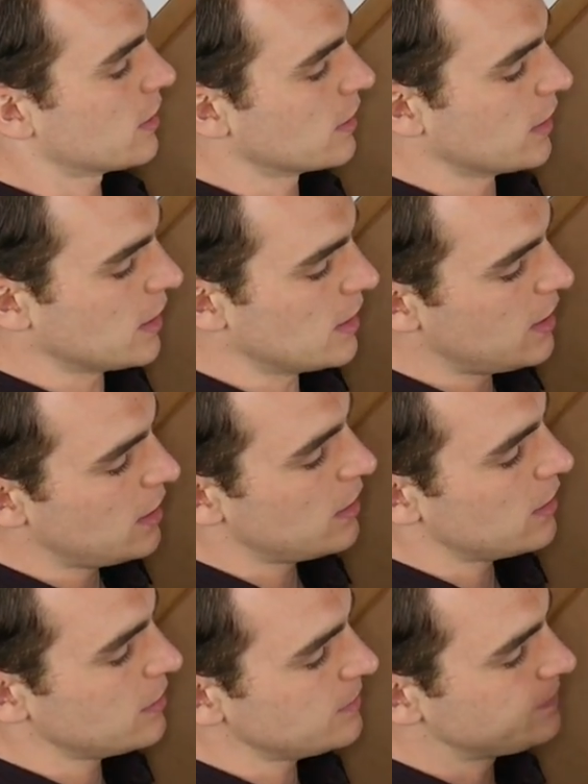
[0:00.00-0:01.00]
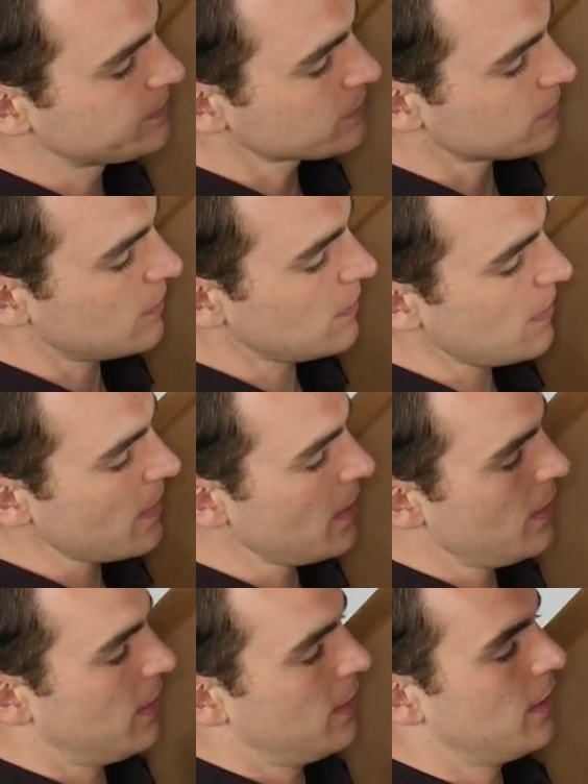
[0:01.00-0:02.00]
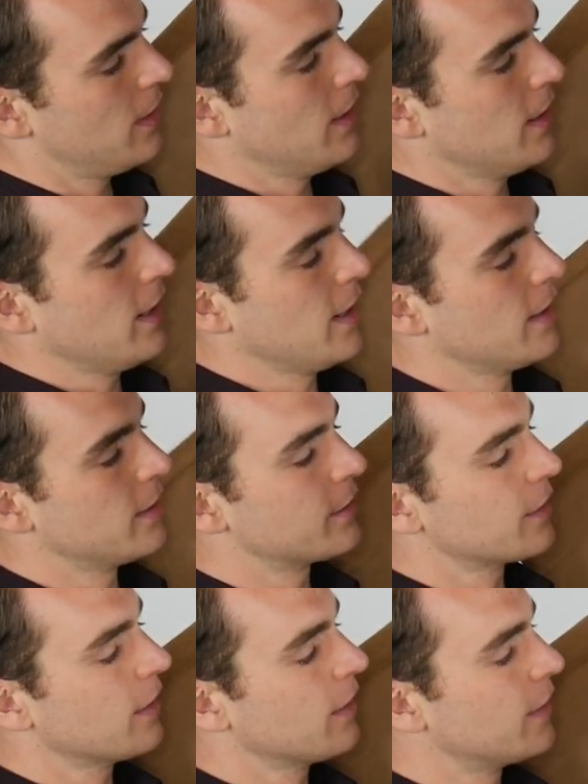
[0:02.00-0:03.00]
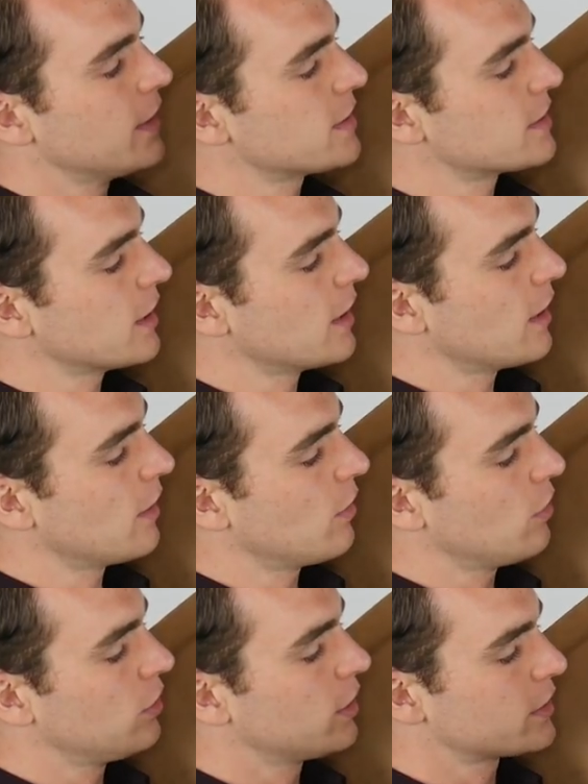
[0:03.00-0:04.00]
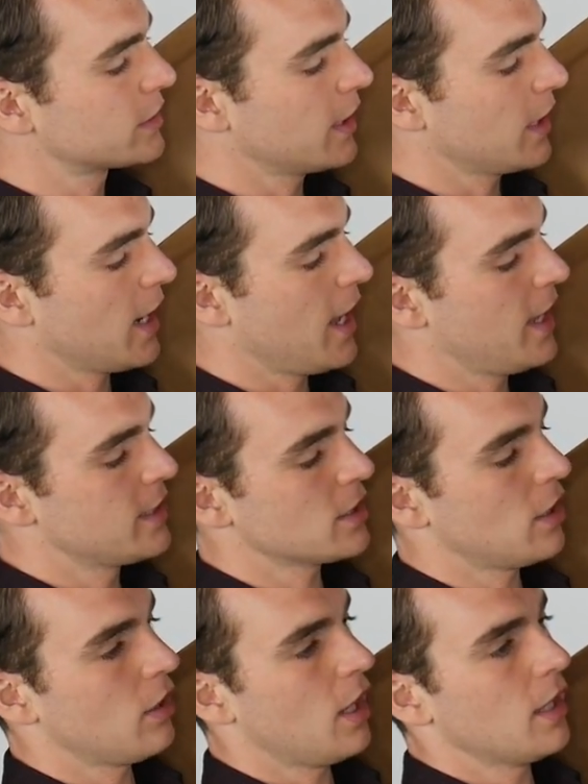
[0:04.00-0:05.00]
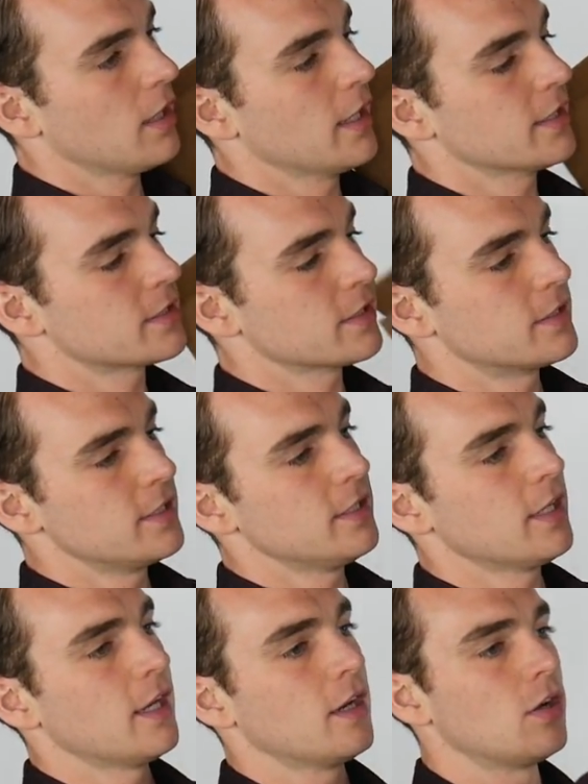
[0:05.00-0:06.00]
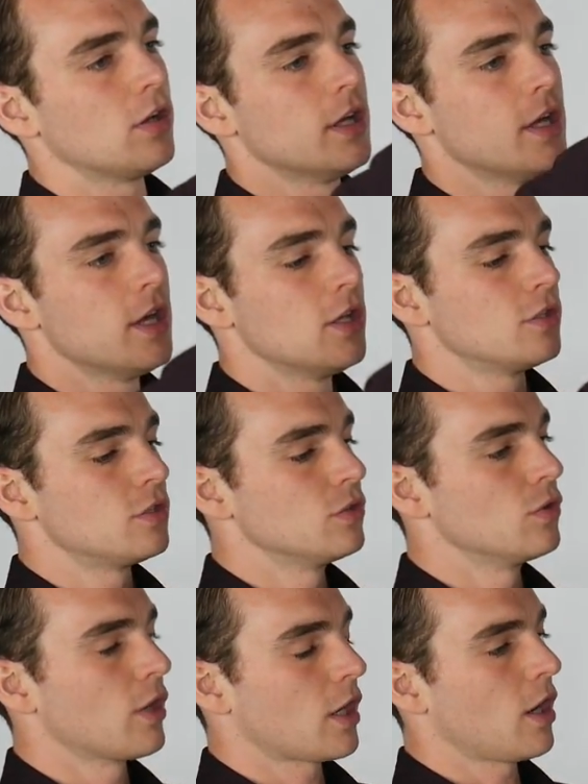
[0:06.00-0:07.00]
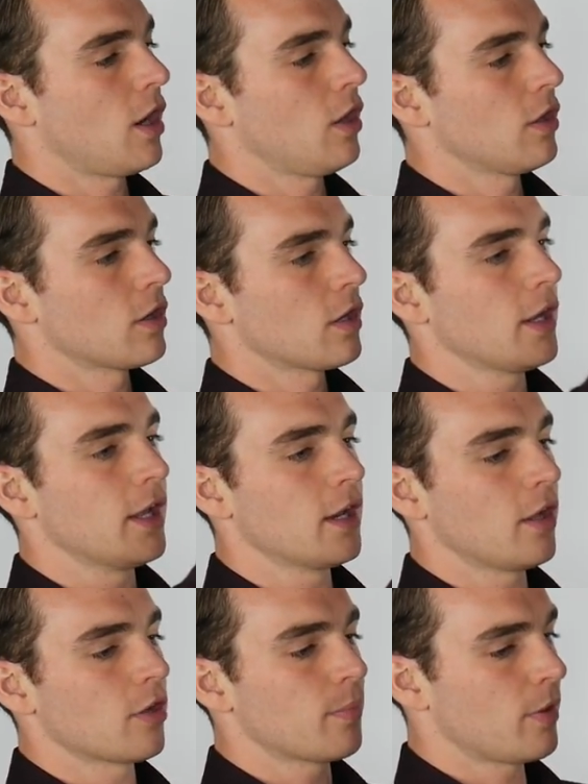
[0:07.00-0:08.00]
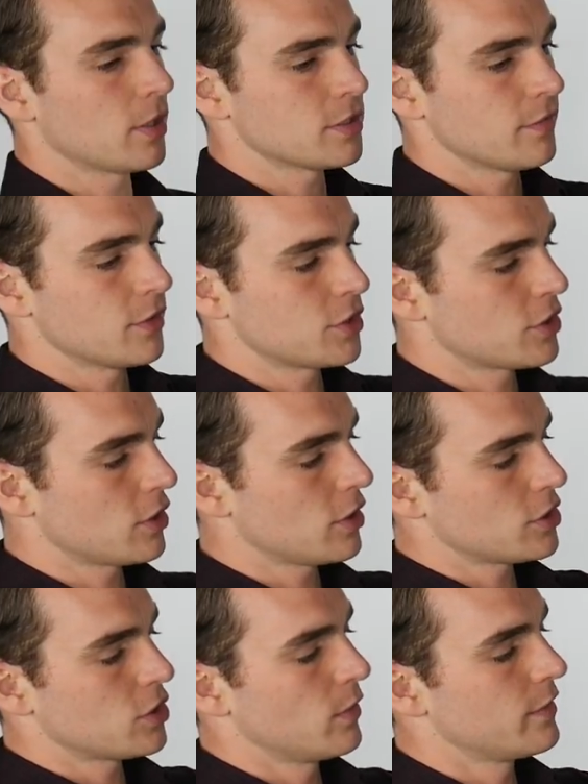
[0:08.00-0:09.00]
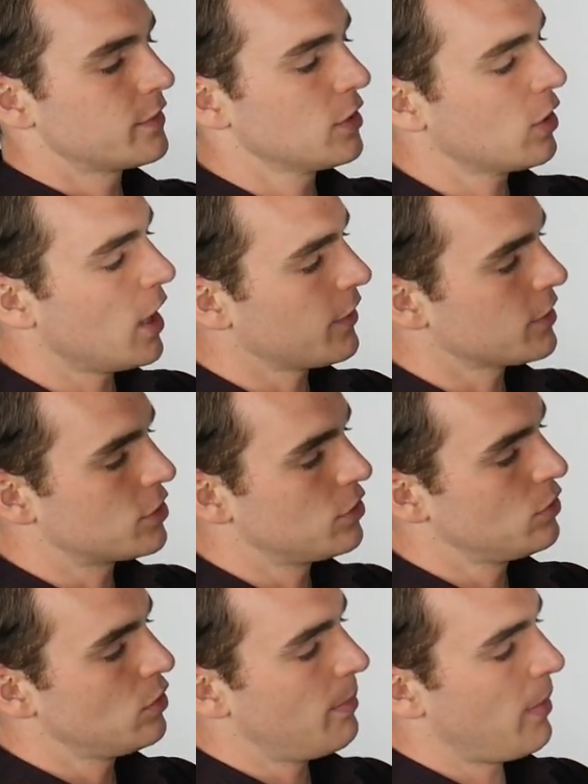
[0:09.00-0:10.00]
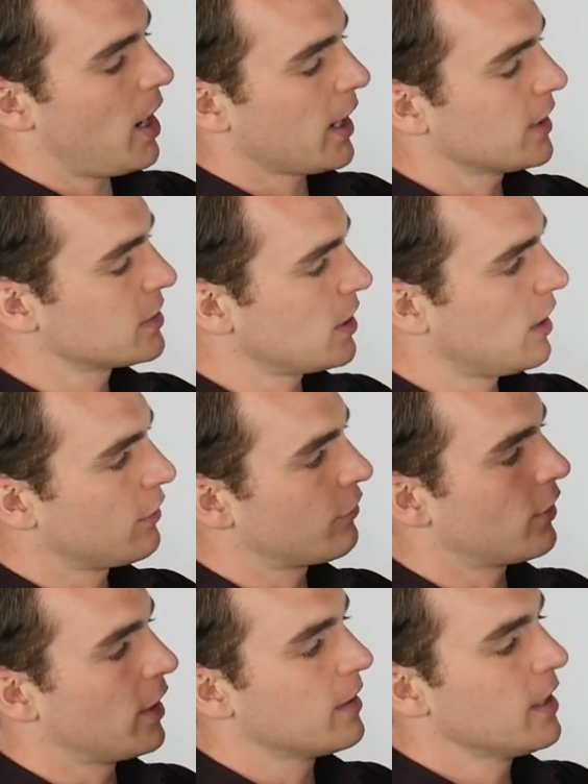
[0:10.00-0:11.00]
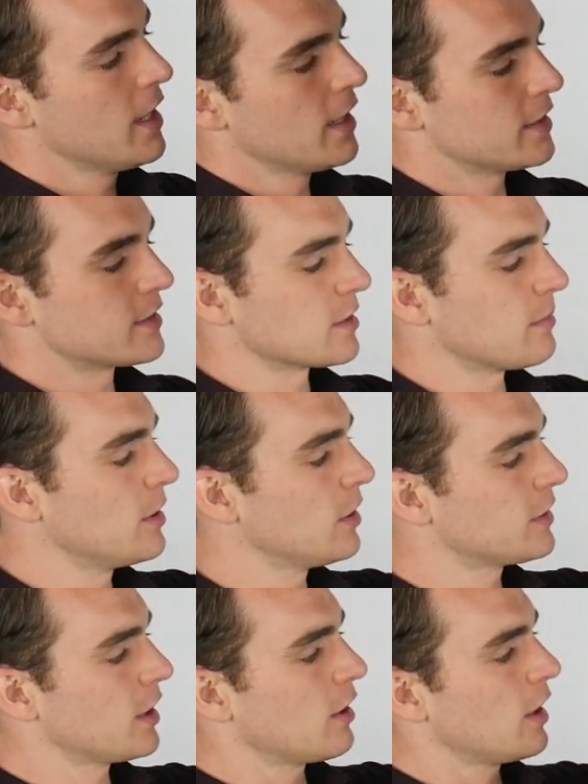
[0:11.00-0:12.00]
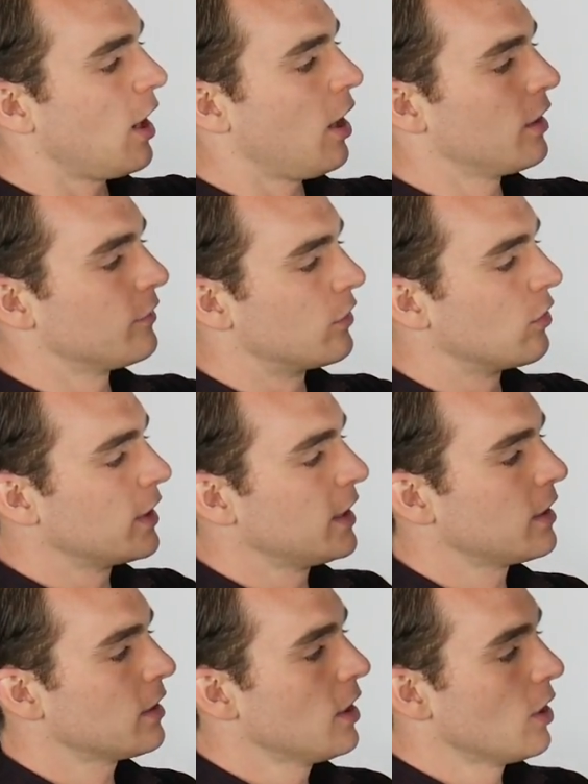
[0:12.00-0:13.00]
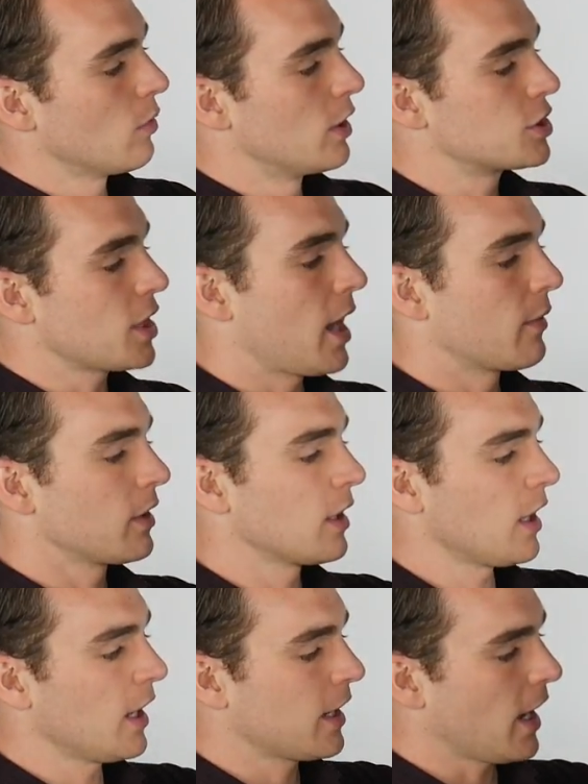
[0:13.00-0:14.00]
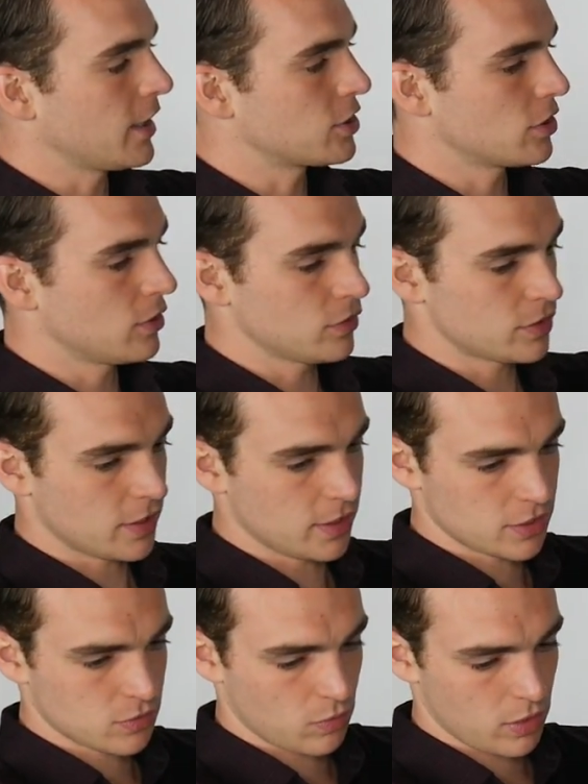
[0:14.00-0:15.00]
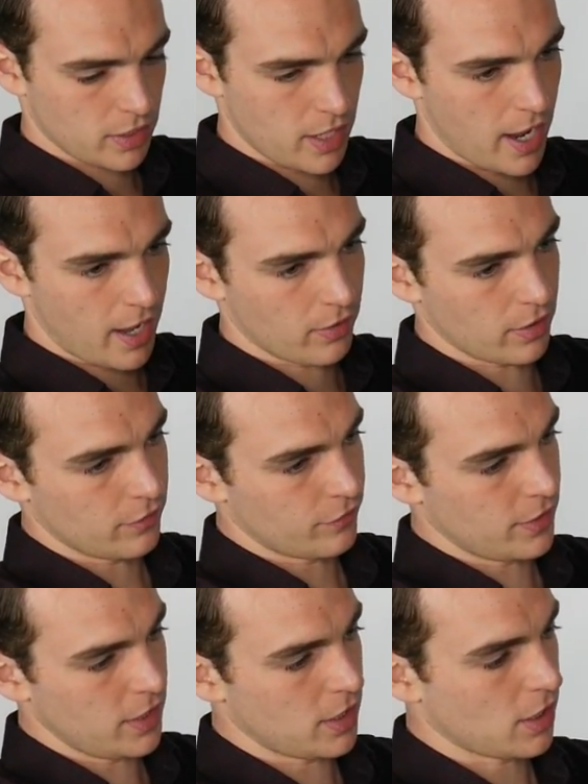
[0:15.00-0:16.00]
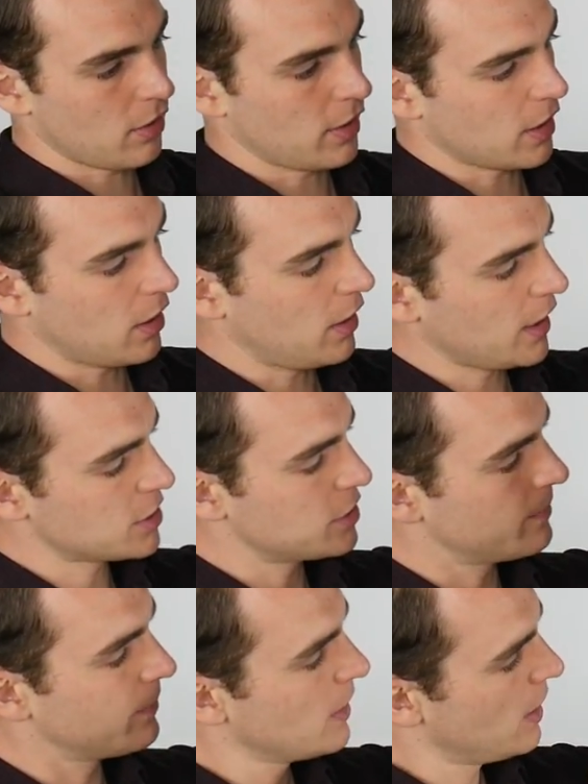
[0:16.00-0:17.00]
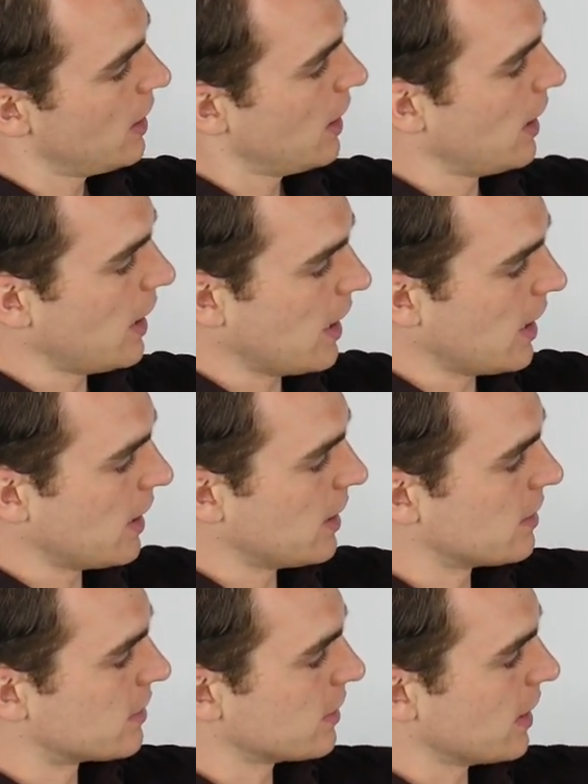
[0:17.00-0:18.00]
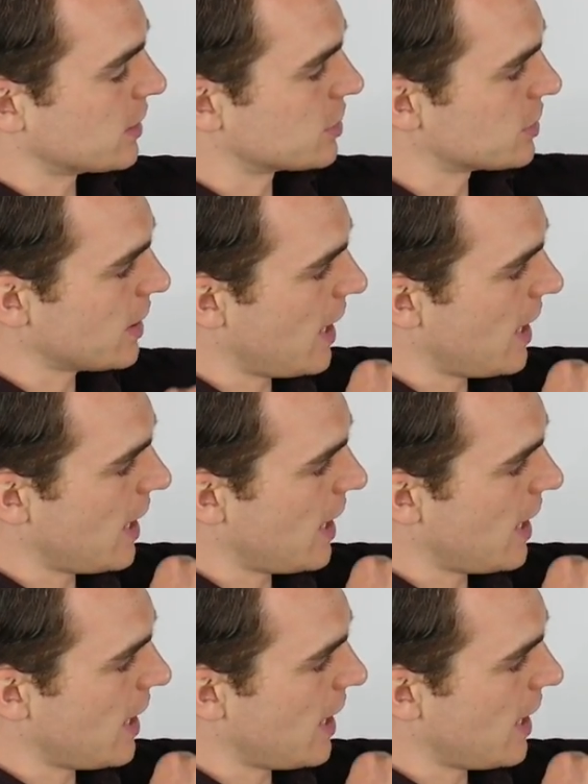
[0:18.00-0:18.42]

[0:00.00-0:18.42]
thing here, and this looks like it has a lot less detail to the collar and other parts of the shirt. So we've still got the two pockets on the front. This is a military olive green, which I really like. I chose this one out of the current collection, and it just